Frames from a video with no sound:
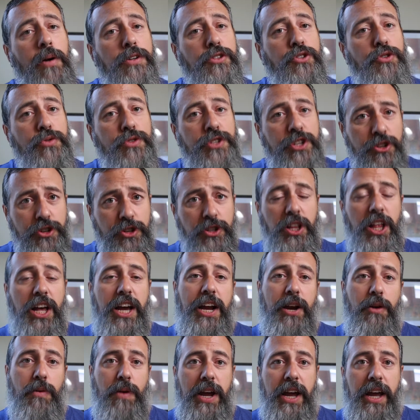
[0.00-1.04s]
a traditional
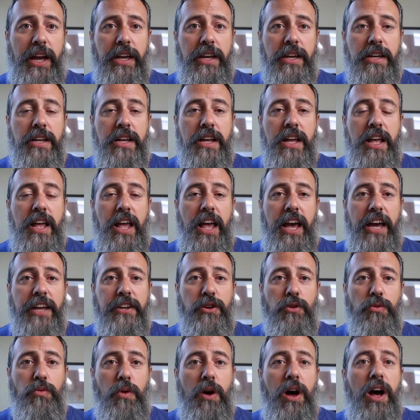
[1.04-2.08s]
IRA and
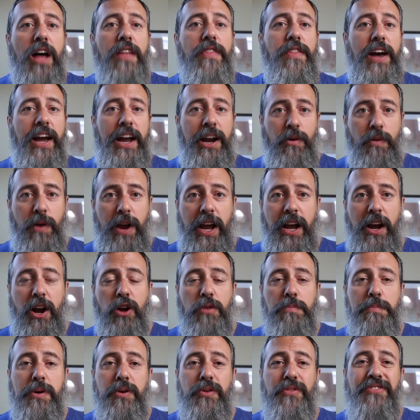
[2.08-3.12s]
a Roth IRA are
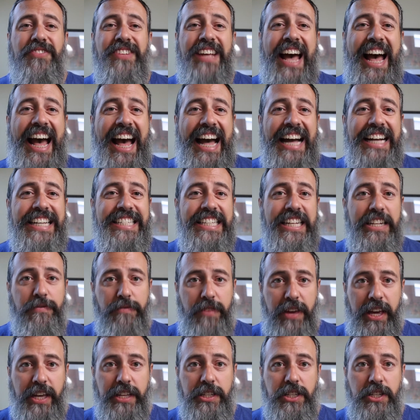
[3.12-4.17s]
both
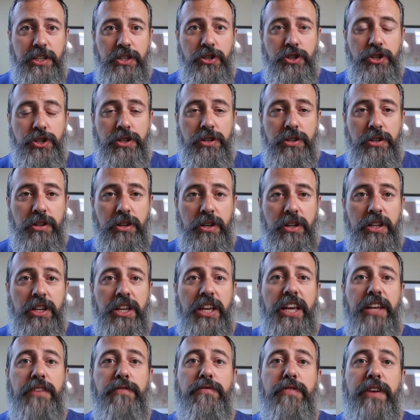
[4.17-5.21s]
tax-advantaged
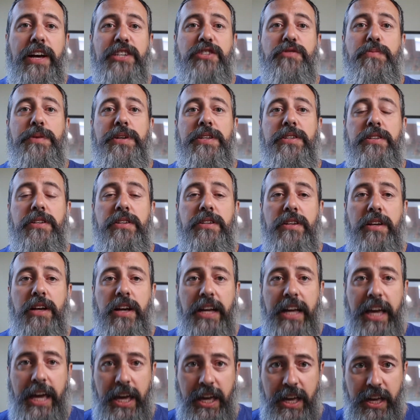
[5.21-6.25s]
investment
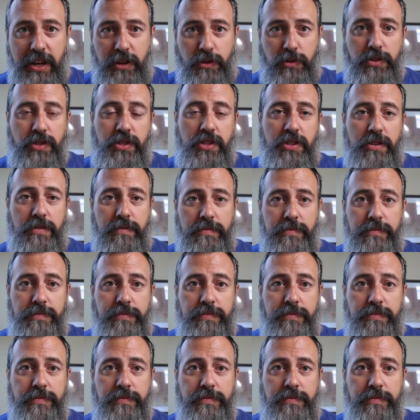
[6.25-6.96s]
accounts.